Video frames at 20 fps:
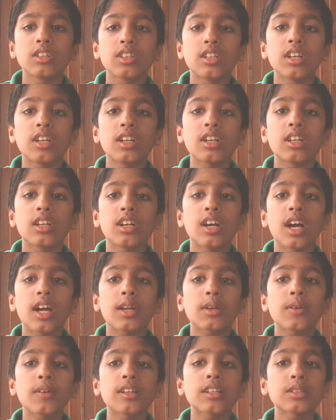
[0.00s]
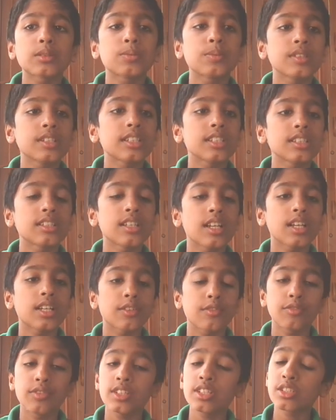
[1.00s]
Aquatic species
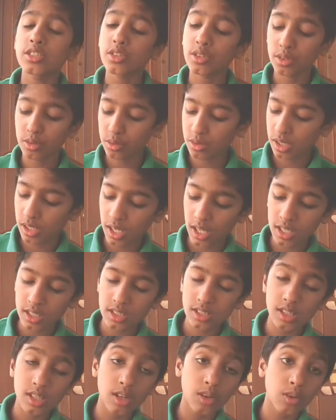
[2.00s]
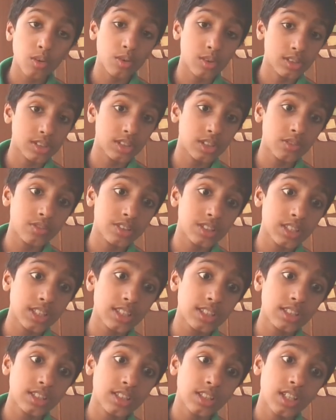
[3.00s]
like fish utilize the oxygen which
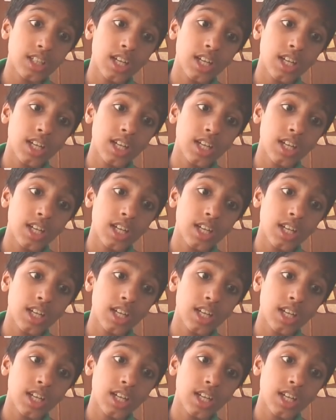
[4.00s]
is